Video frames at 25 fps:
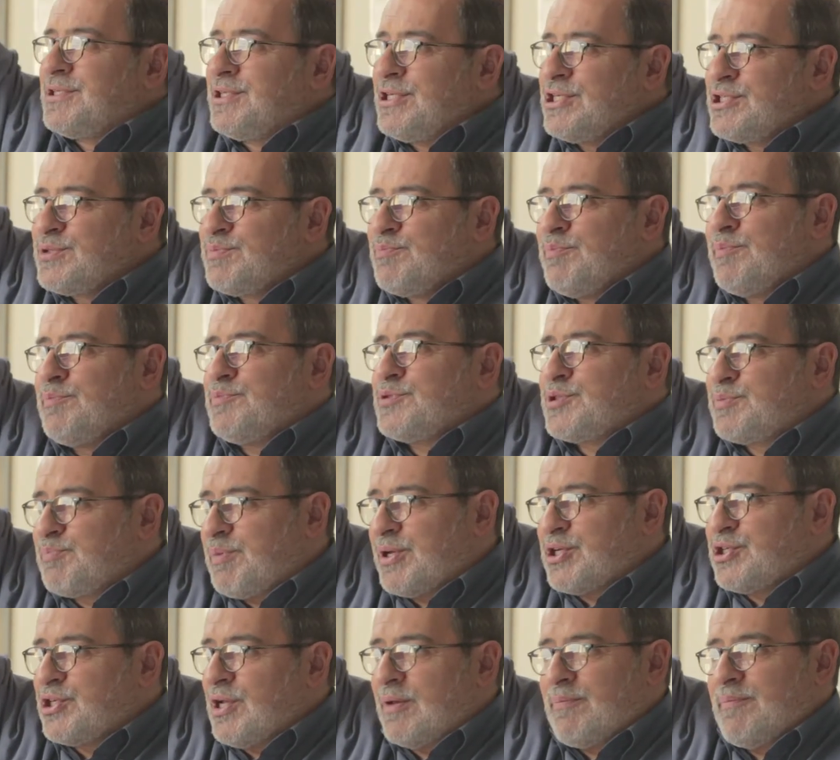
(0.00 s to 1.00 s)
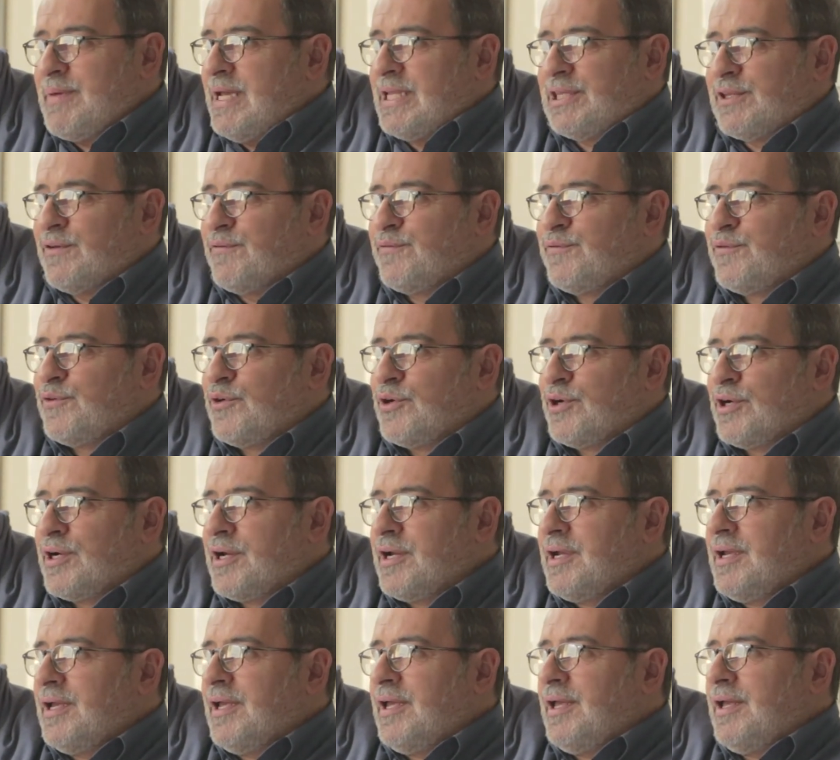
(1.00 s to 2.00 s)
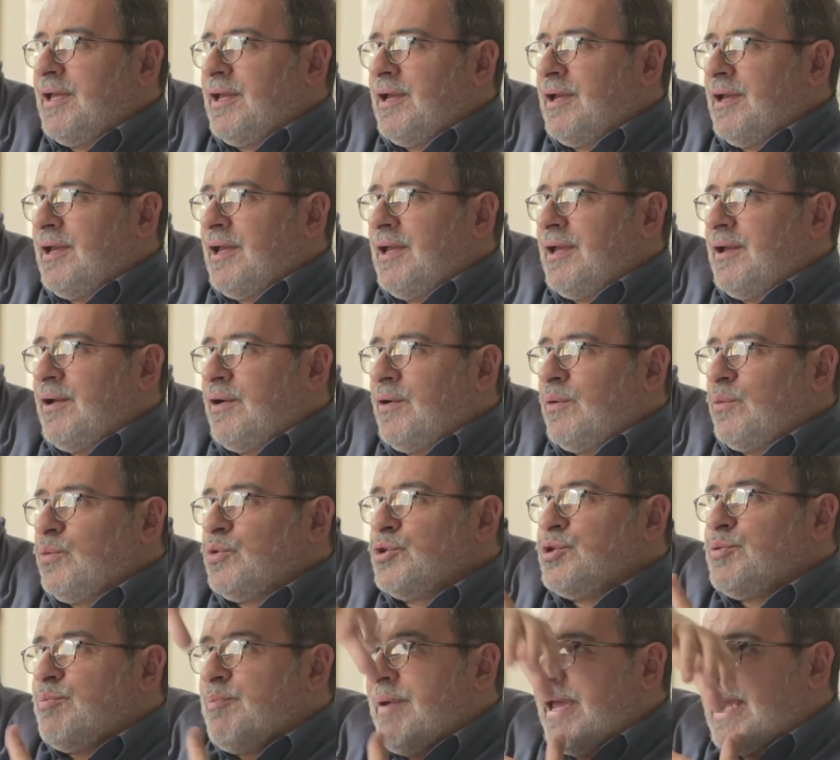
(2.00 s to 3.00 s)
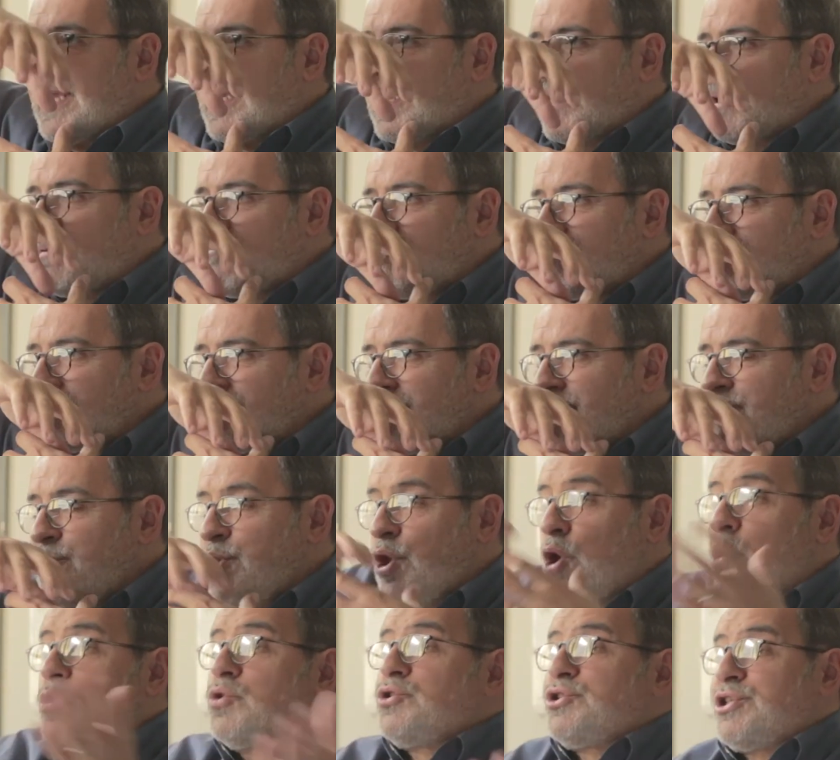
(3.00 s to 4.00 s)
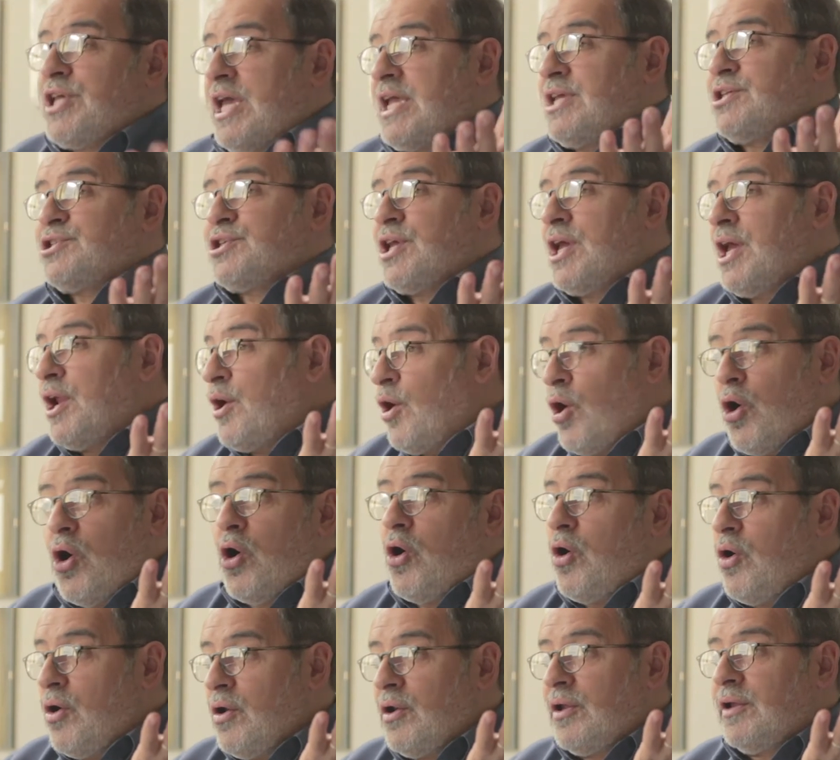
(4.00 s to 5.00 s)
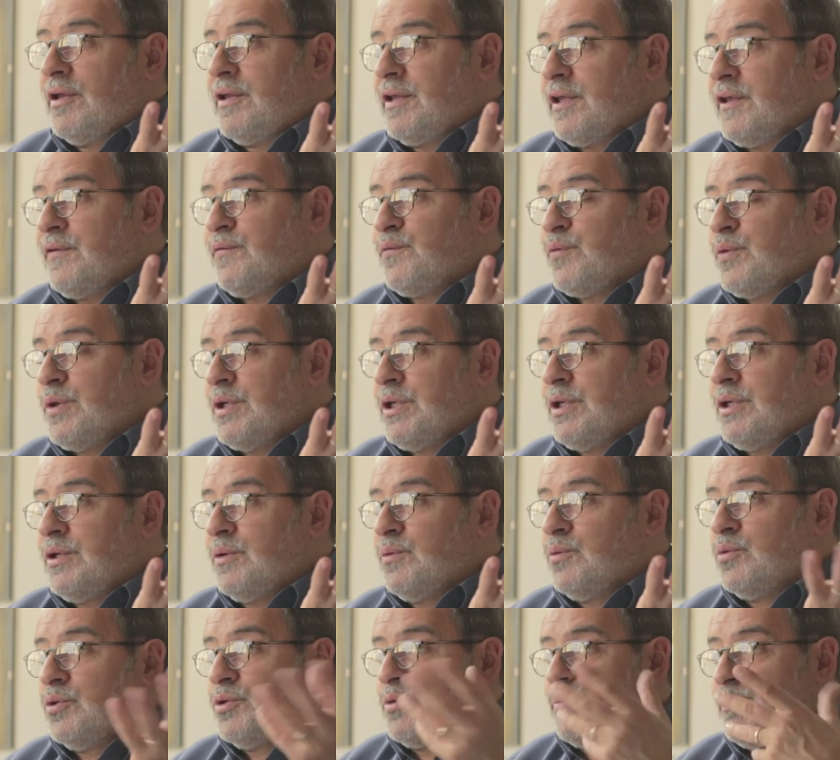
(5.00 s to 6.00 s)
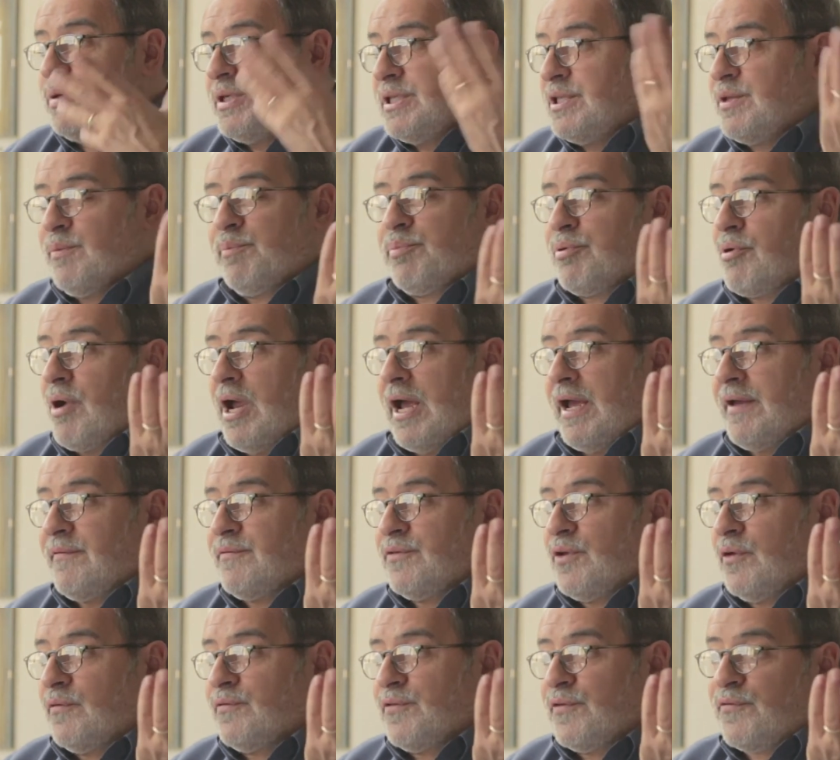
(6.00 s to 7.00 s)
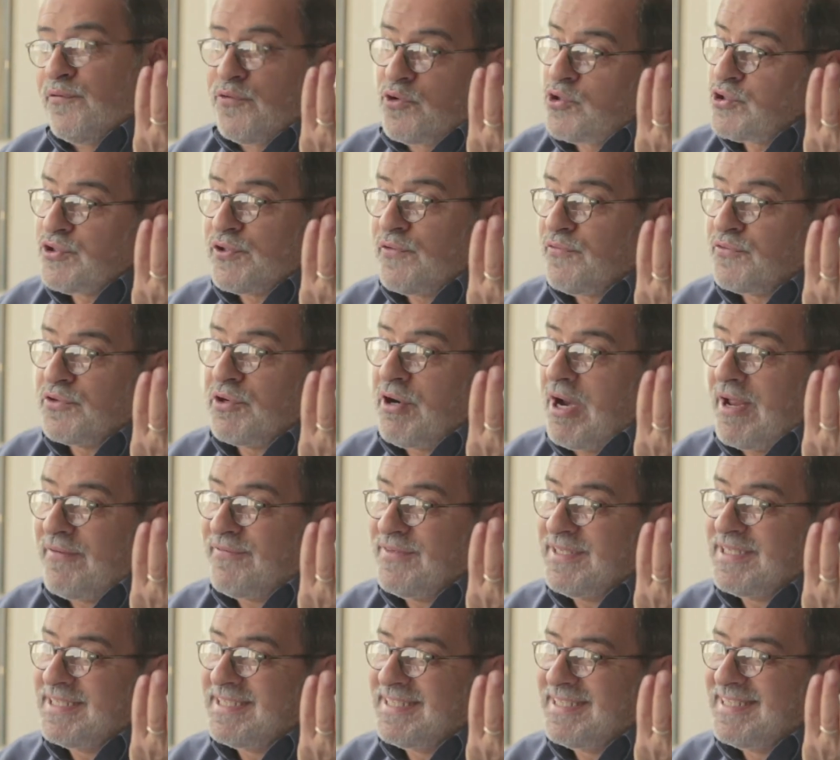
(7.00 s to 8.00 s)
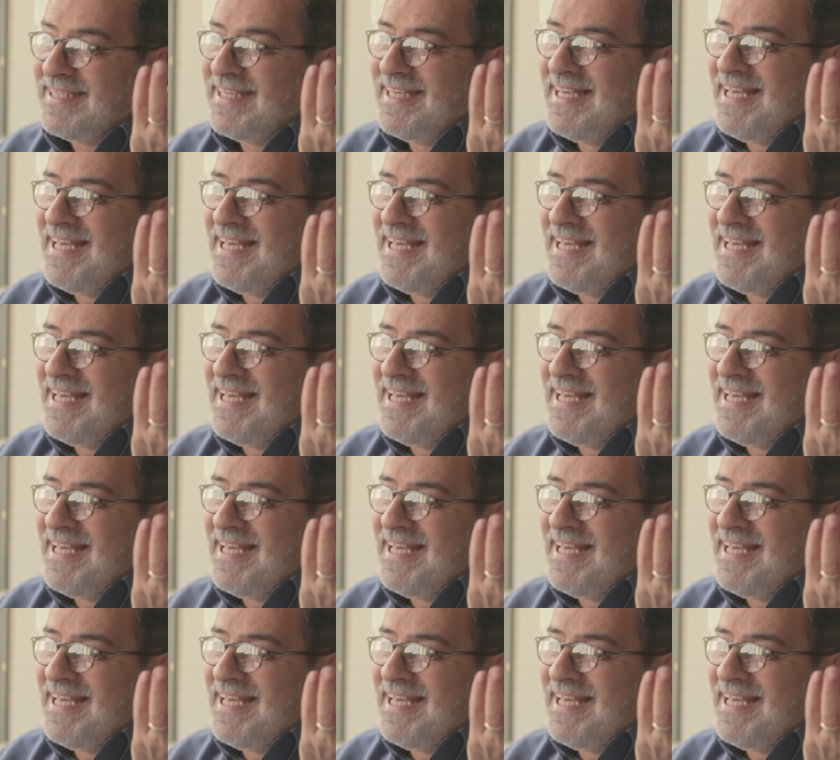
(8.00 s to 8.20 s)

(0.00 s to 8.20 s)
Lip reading: this special metaphor would make no sense at all if we would be deprived of the force of gravity.